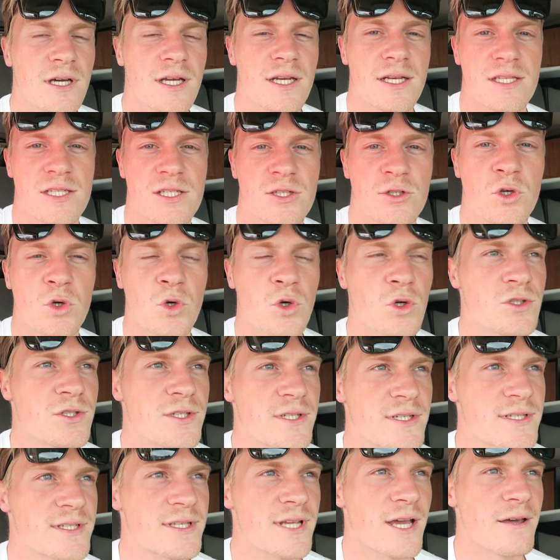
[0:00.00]
and it's
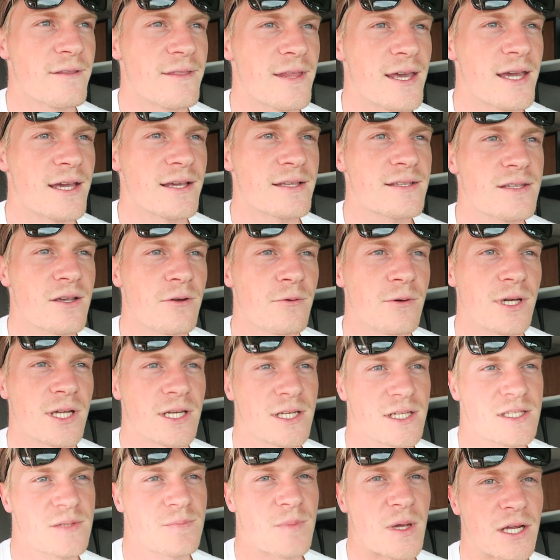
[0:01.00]
gorgeous down there so we're
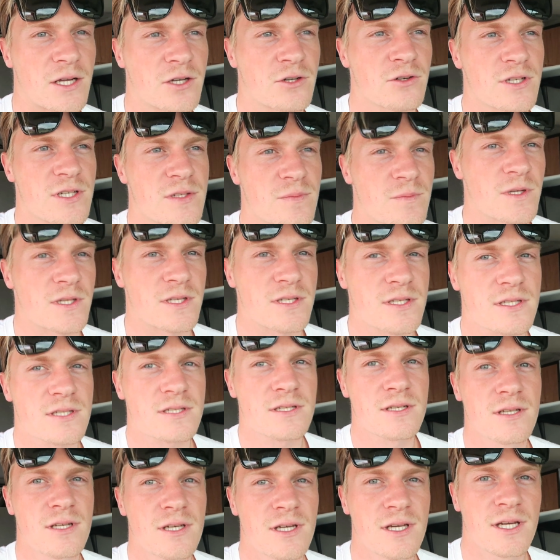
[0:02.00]
going to spend
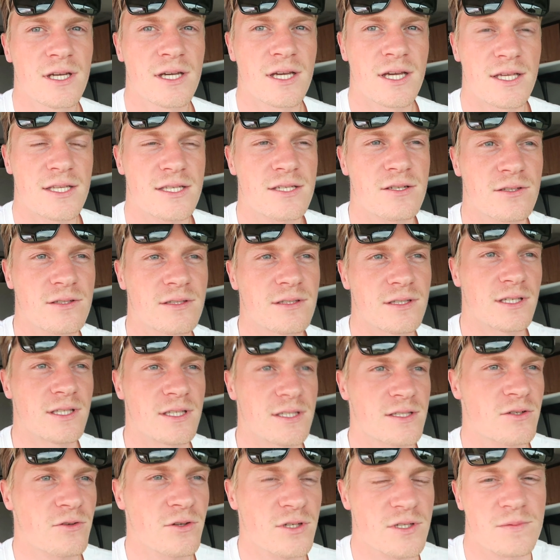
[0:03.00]
Christmas, it's,
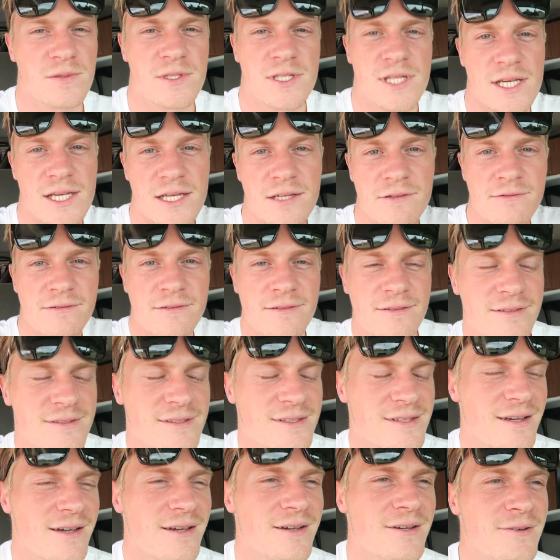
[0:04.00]
it's Christmas Eve
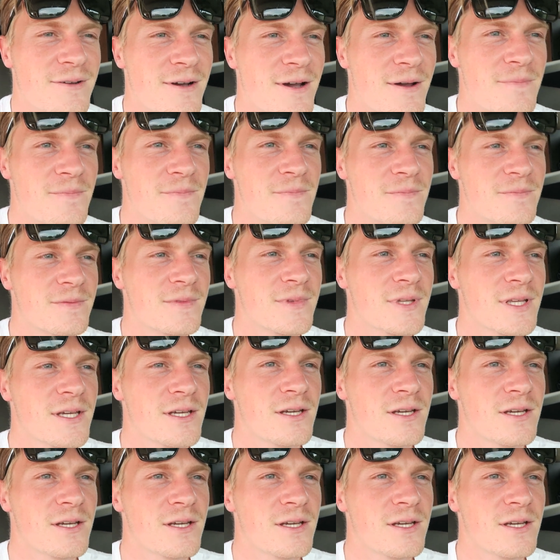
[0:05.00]
so um,